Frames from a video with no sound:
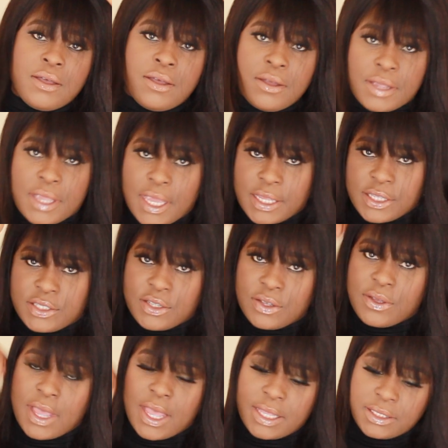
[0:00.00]
Okay,
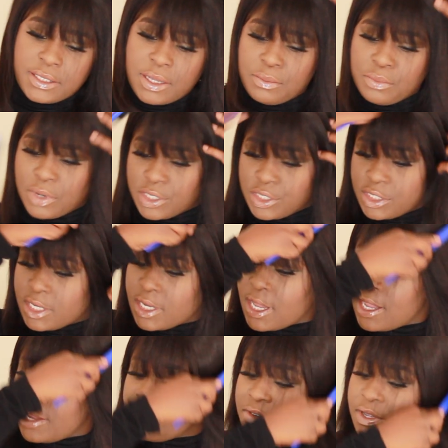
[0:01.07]
so as I'm brushing
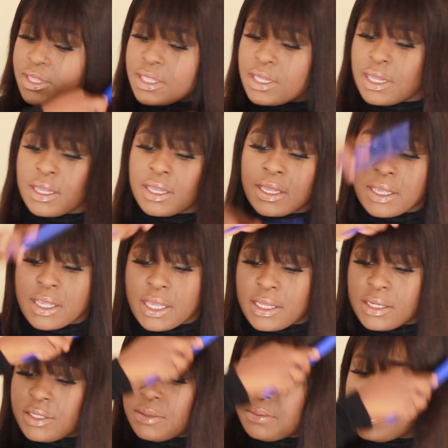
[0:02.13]
everything
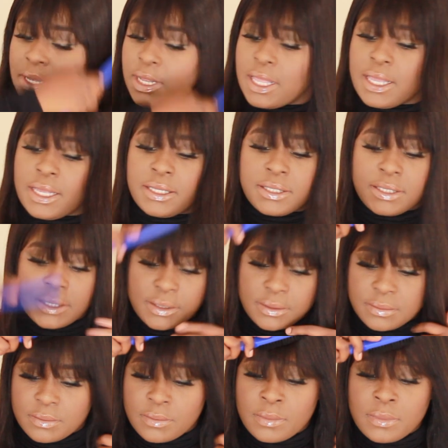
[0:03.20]
into place,
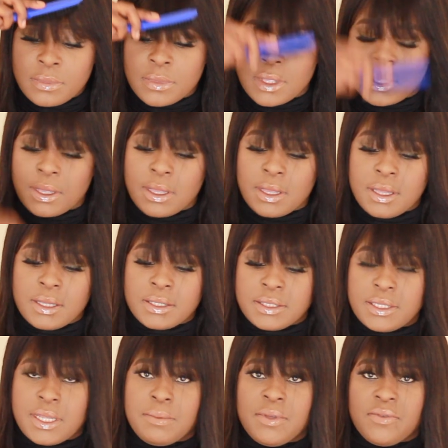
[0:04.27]

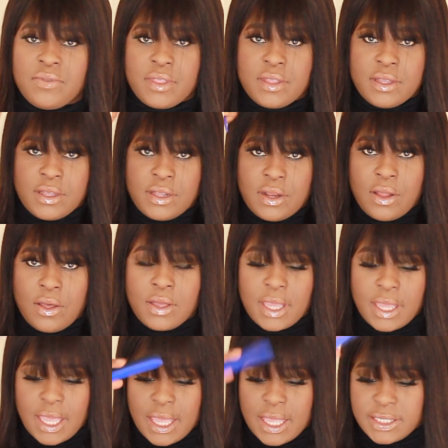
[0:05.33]
some of the longer
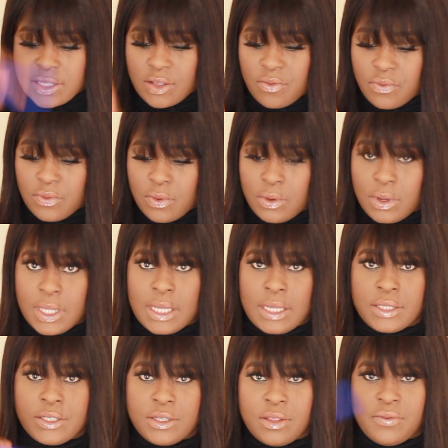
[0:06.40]
hairs are falling
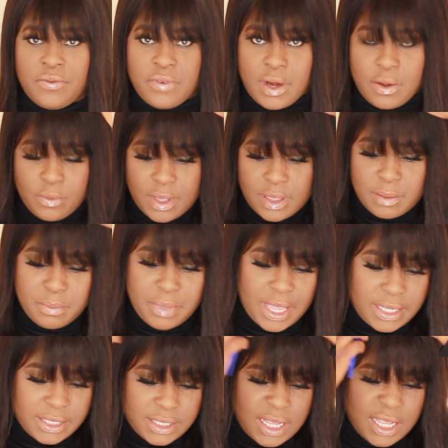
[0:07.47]
to the front where the
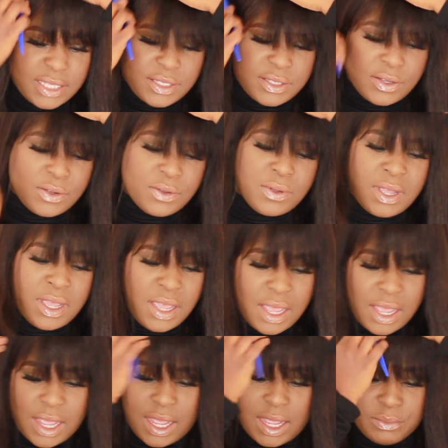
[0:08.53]
bangs are, so
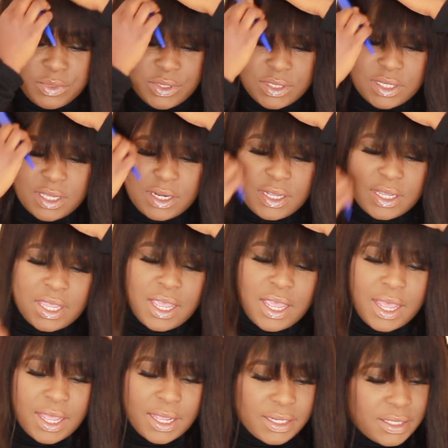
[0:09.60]
I'm just gonna
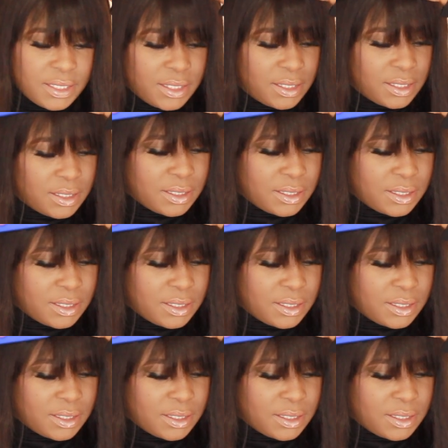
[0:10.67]
cut